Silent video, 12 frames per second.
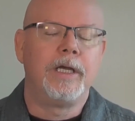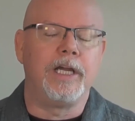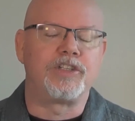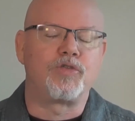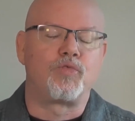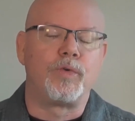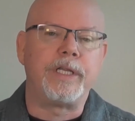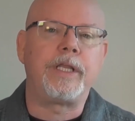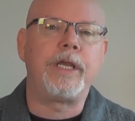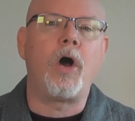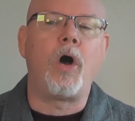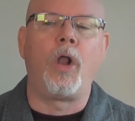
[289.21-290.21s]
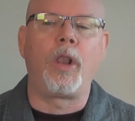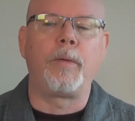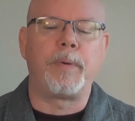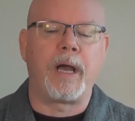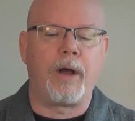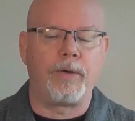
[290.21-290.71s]
It's really all
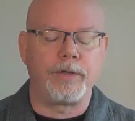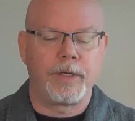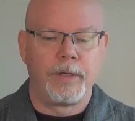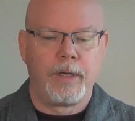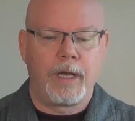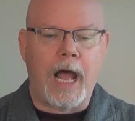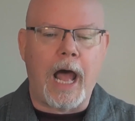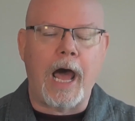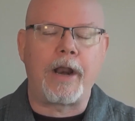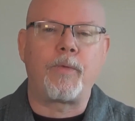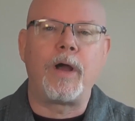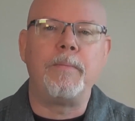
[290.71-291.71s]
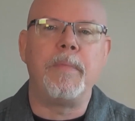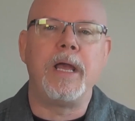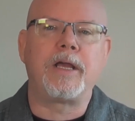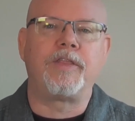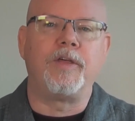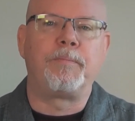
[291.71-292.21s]
about how do I
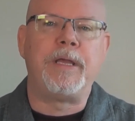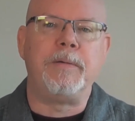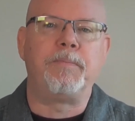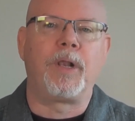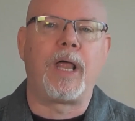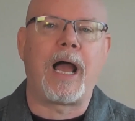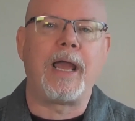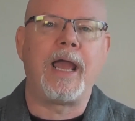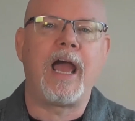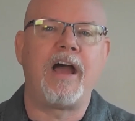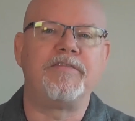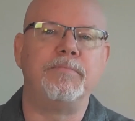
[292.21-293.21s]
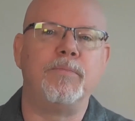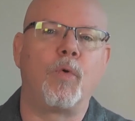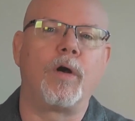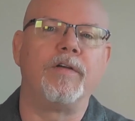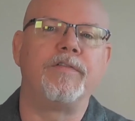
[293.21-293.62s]
make the people I have more